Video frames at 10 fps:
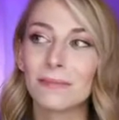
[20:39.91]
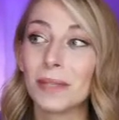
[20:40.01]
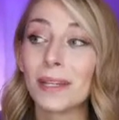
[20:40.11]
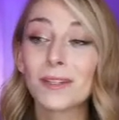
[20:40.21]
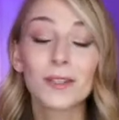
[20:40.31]

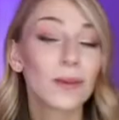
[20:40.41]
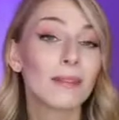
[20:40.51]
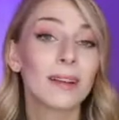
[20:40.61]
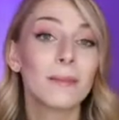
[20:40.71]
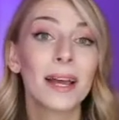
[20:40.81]
being
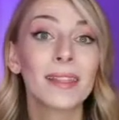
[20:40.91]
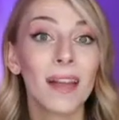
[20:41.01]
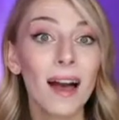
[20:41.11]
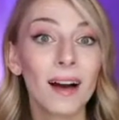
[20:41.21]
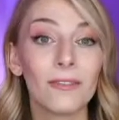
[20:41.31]
surrounded by
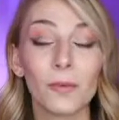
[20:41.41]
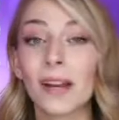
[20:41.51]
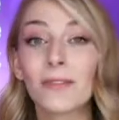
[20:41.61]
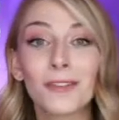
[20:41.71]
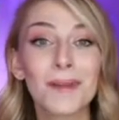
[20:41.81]
love,
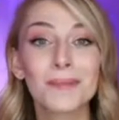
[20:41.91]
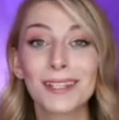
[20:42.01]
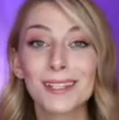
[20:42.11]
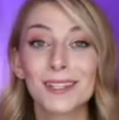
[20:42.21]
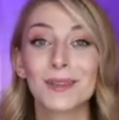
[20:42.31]
whatever that means to you.